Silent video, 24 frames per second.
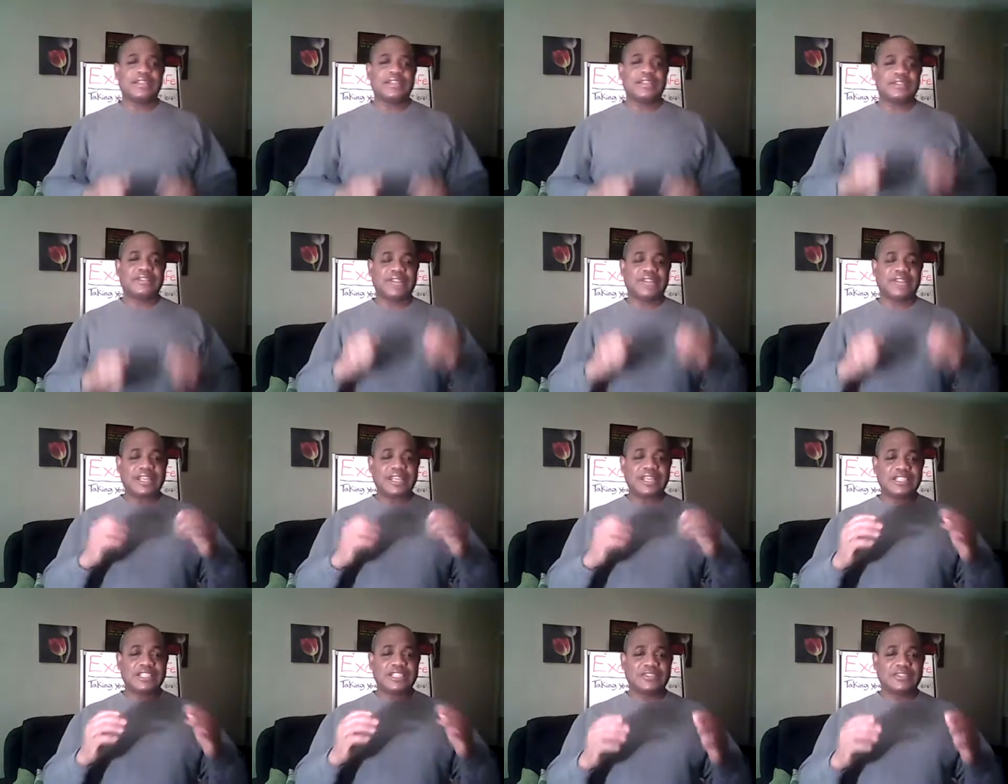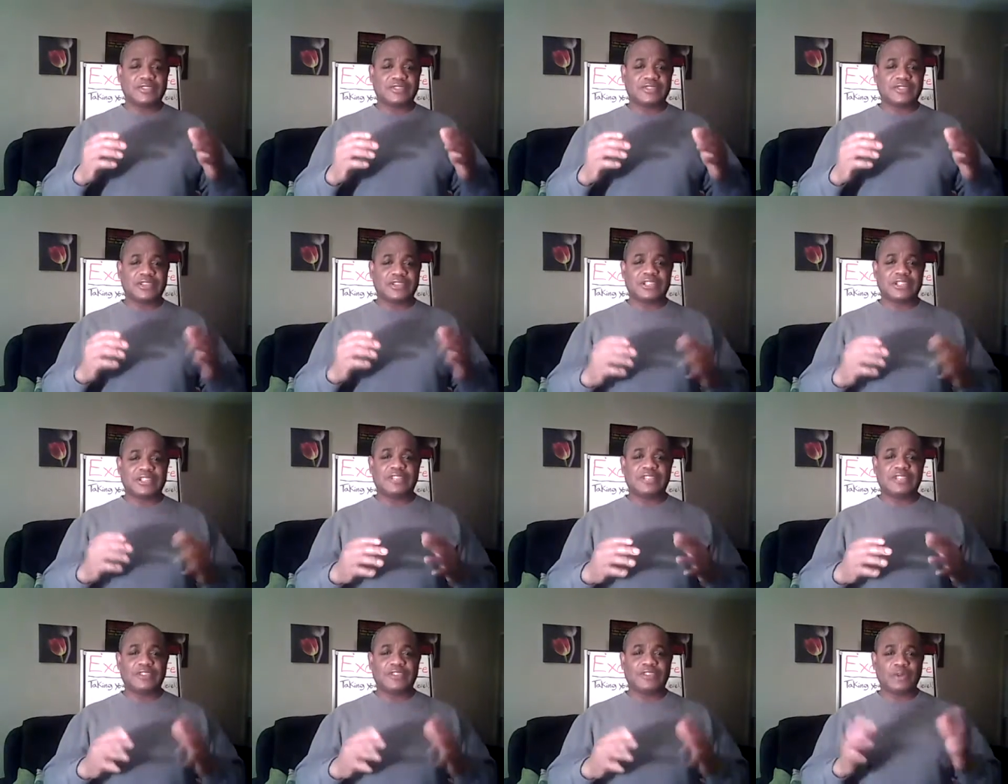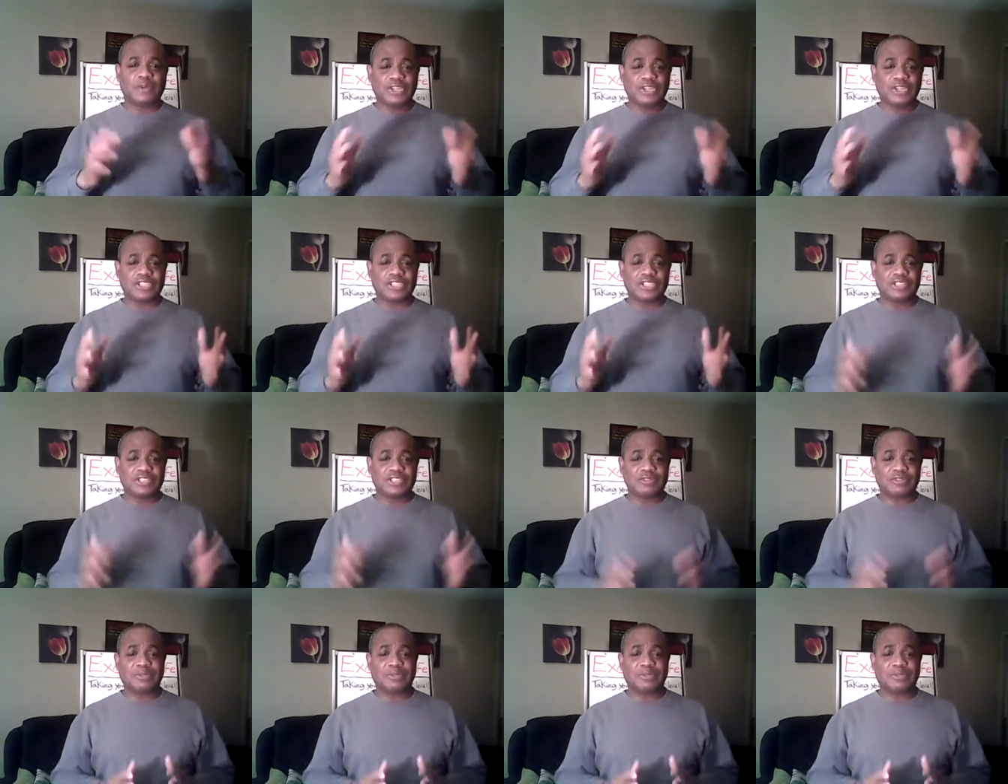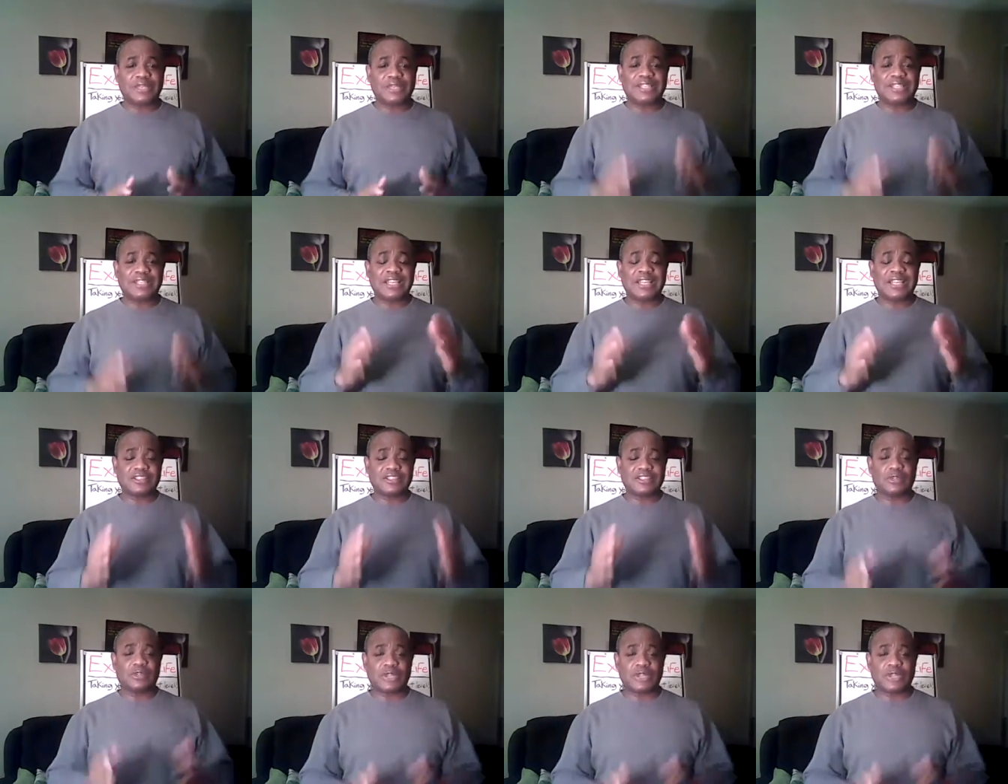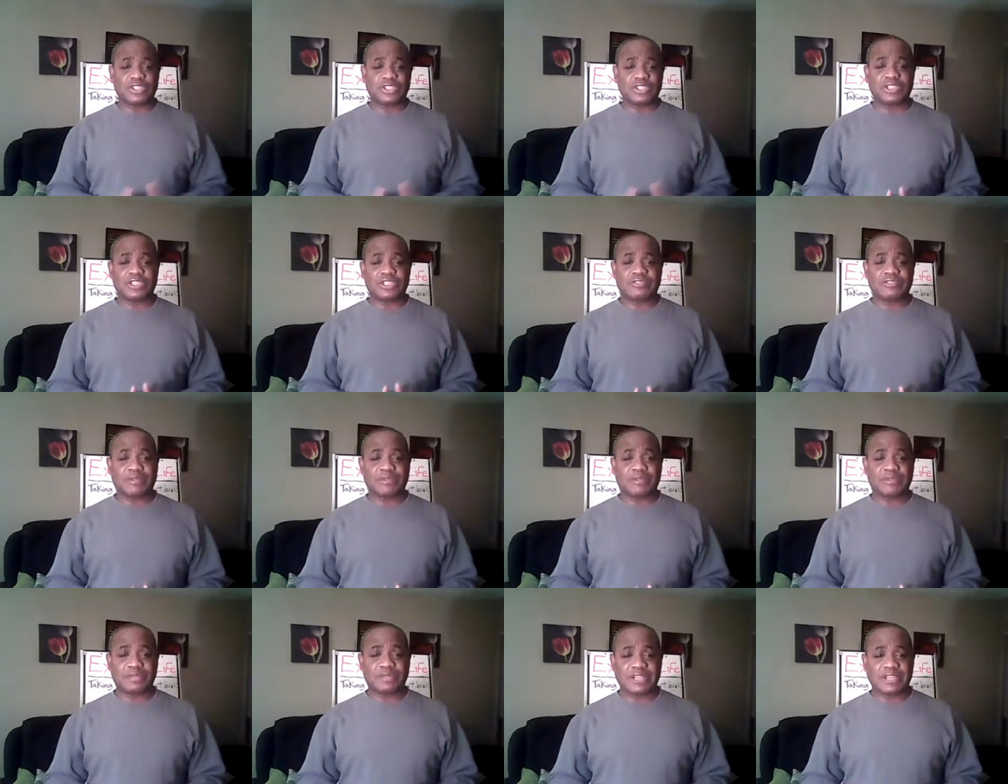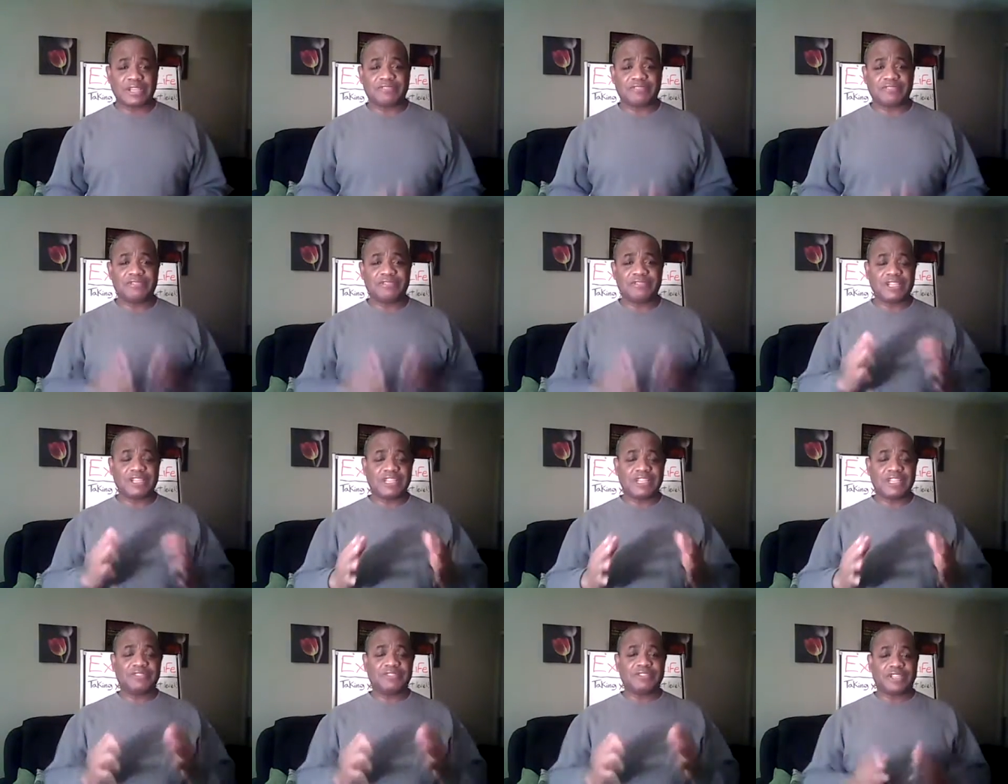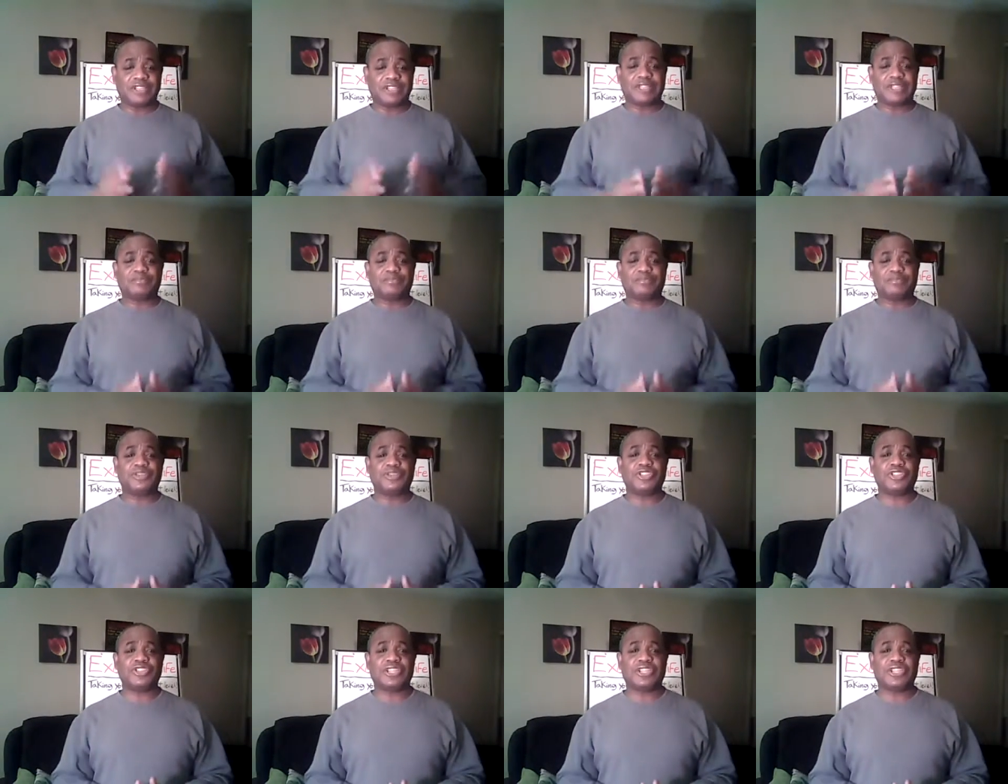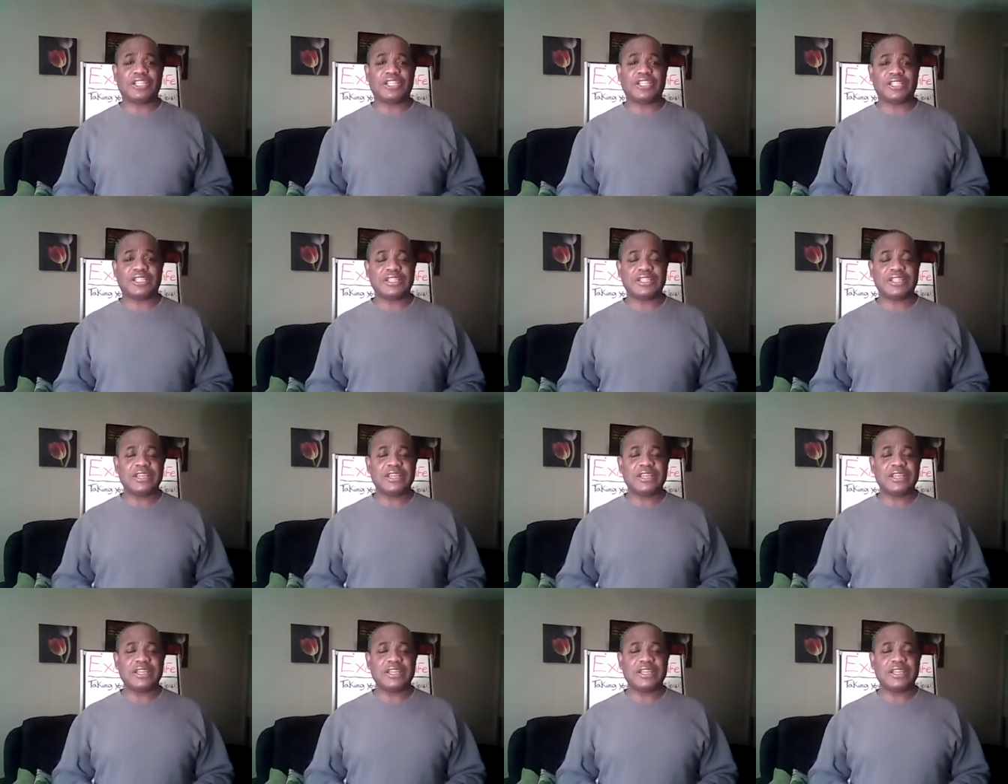Thanks for, if you're watching the replay, thanks for watching the replay. We really greatly appreciate it.